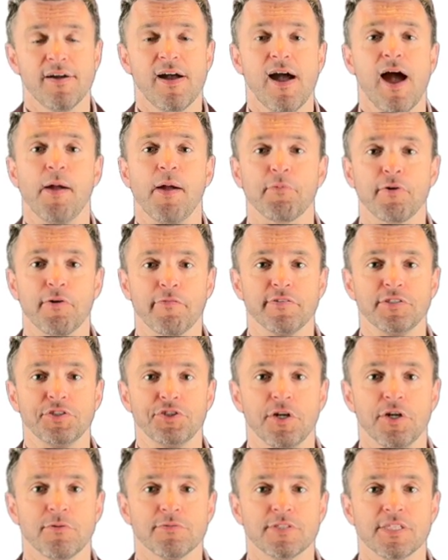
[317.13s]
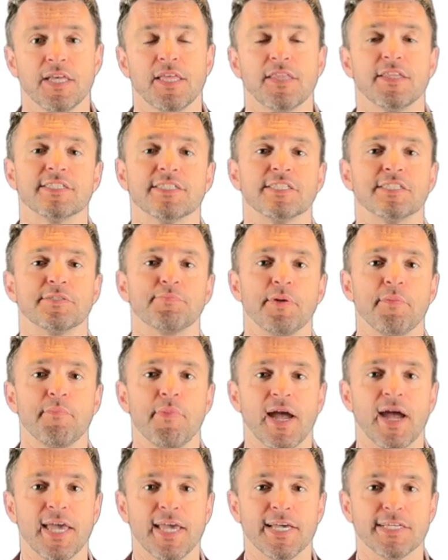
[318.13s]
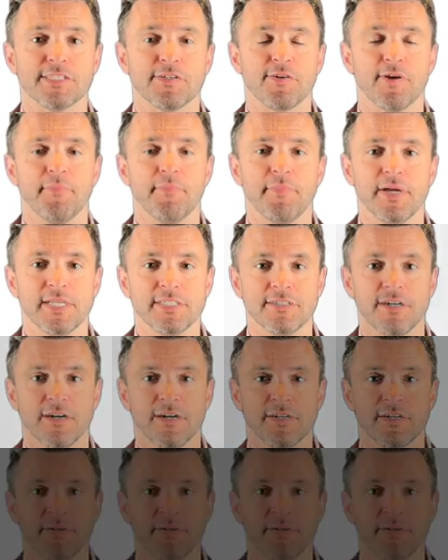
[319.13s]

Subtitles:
I'm Griffin Jones, and this has been my ASRM Med Talk.